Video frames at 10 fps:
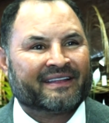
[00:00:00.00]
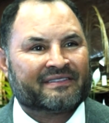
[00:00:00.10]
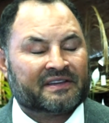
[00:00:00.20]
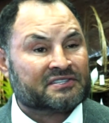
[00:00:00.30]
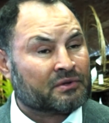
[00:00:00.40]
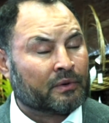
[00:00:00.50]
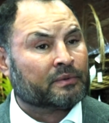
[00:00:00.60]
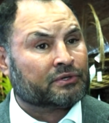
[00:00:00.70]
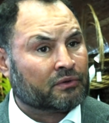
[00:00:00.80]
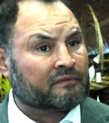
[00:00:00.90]
things that we
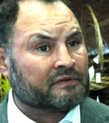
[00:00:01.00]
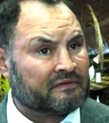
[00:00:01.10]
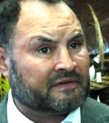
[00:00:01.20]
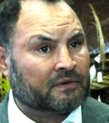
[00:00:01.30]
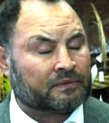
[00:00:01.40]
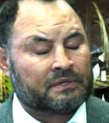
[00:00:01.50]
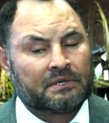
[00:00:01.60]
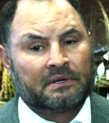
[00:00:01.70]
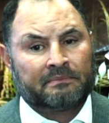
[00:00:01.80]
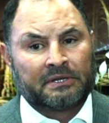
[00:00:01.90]
would do over the phone.
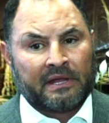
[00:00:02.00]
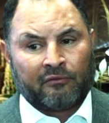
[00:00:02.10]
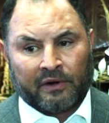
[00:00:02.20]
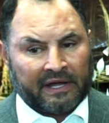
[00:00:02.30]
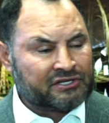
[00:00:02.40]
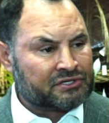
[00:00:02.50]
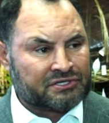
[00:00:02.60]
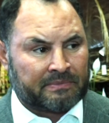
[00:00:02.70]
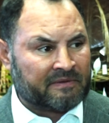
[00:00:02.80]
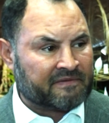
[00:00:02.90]
But their
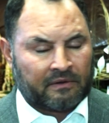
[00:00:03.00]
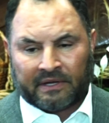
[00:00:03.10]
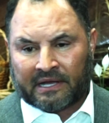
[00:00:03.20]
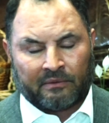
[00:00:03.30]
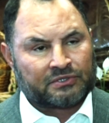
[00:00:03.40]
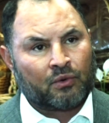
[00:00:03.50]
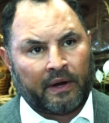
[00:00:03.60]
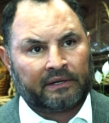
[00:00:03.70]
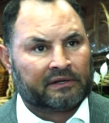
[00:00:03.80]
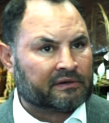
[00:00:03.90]
relationship, it felt like I was
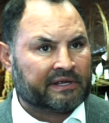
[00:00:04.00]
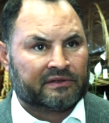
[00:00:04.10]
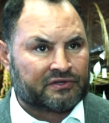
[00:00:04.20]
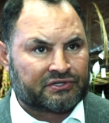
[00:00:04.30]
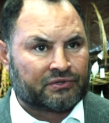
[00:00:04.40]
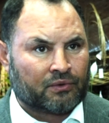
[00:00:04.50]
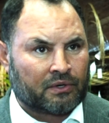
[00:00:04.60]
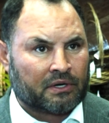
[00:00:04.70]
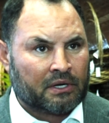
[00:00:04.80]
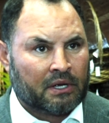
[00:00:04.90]
quite literally in the
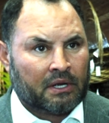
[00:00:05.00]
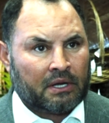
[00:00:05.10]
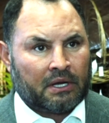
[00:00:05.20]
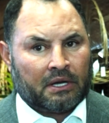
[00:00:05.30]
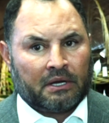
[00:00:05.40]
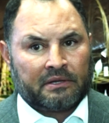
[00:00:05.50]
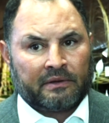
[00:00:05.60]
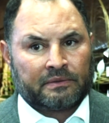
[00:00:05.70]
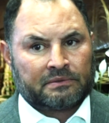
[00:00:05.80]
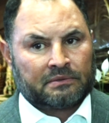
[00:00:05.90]
store. They
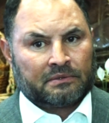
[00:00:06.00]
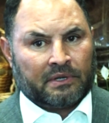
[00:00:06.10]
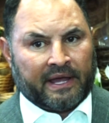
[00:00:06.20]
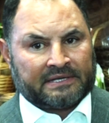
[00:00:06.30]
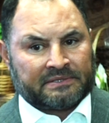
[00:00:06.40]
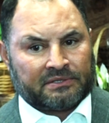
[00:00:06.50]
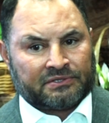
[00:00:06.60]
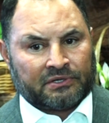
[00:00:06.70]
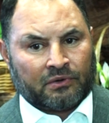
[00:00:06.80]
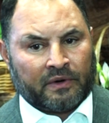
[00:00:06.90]
would ask
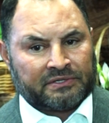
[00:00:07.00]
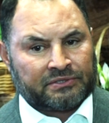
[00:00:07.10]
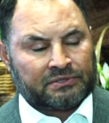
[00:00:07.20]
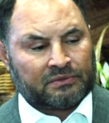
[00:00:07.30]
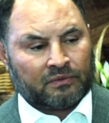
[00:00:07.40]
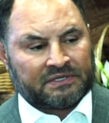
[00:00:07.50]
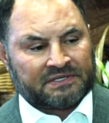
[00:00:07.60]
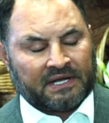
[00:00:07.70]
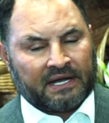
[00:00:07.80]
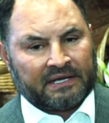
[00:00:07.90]
certain questions: what
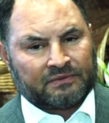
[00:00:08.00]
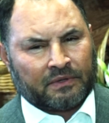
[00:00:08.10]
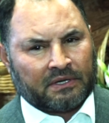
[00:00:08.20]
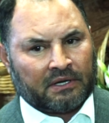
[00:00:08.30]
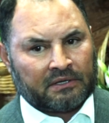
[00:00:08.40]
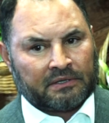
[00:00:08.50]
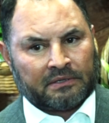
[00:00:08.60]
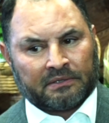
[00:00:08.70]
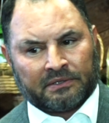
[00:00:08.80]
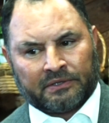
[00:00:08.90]
size, what
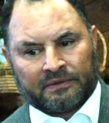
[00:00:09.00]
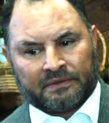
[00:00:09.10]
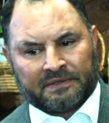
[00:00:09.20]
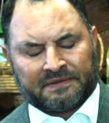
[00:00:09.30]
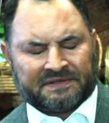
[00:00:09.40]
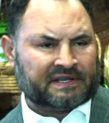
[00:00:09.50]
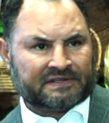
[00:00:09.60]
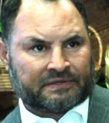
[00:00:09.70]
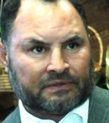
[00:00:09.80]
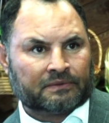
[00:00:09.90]
color, it's
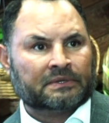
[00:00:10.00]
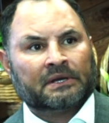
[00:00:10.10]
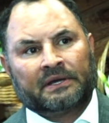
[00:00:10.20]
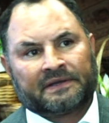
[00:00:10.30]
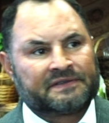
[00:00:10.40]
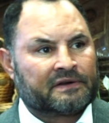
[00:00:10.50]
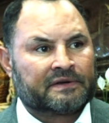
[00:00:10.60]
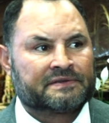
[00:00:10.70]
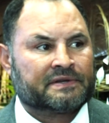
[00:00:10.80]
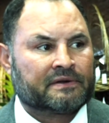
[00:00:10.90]
seasonal, et cetera,
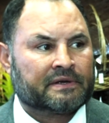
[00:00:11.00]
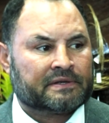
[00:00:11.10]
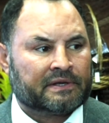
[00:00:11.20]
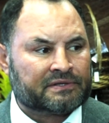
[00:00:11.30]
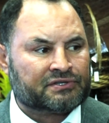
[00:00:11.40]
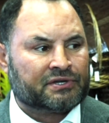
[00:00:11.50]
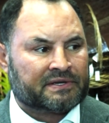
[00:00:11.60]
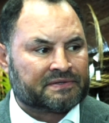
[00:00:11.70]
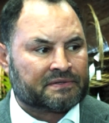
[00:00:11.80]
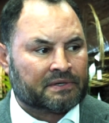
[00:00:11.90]
et cetera. It
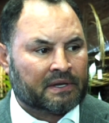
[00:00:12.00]
just,